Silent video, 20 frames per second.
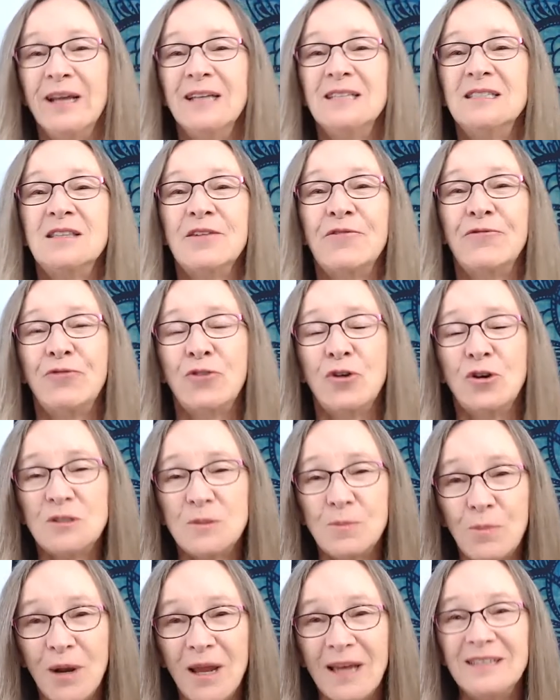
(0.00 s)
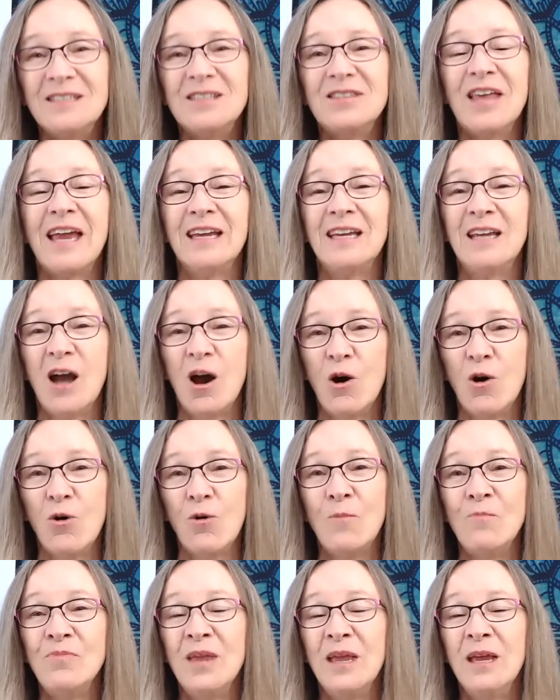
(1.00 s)
It's the first place they
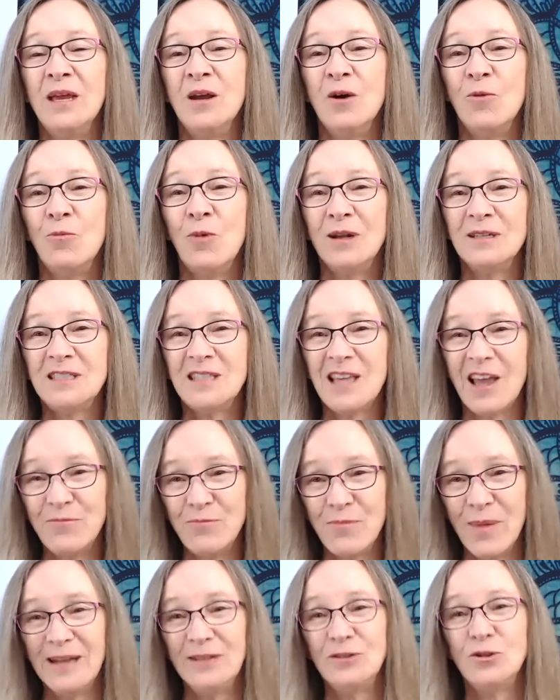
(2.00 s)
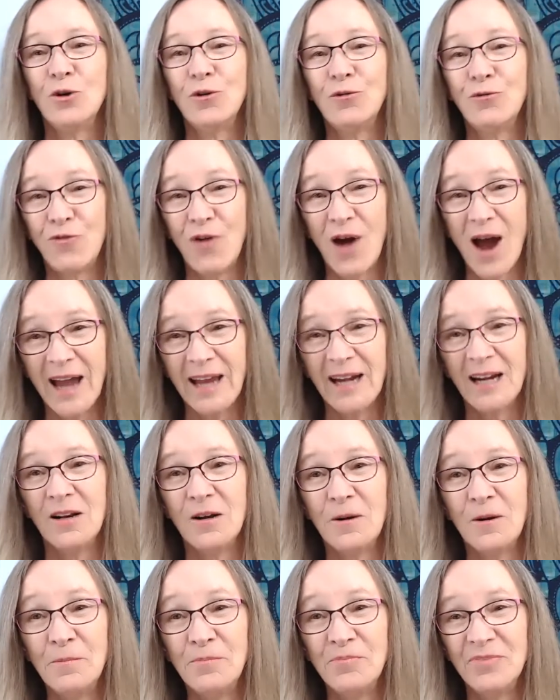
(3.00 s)
go once they've made their
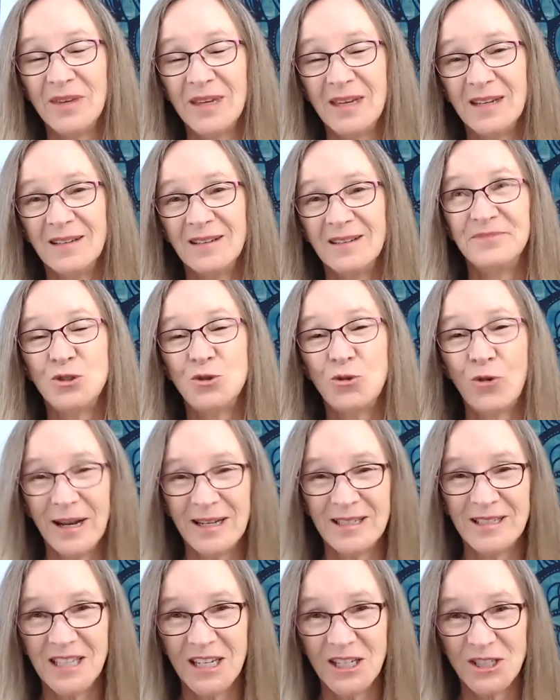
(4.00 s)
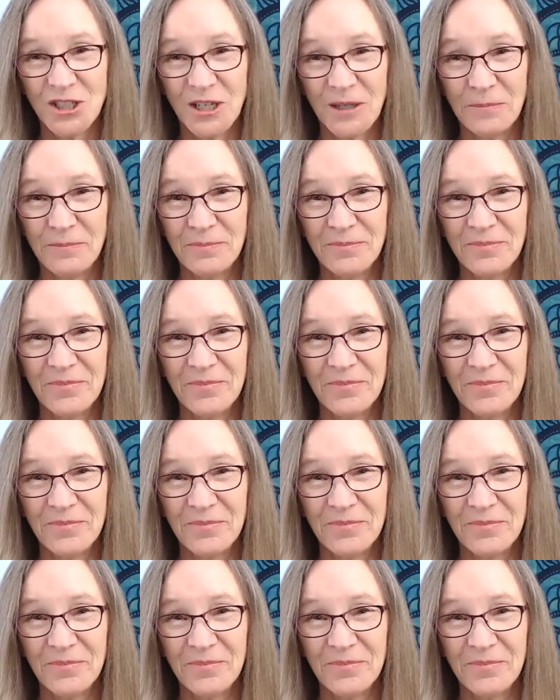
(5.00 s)
final transition.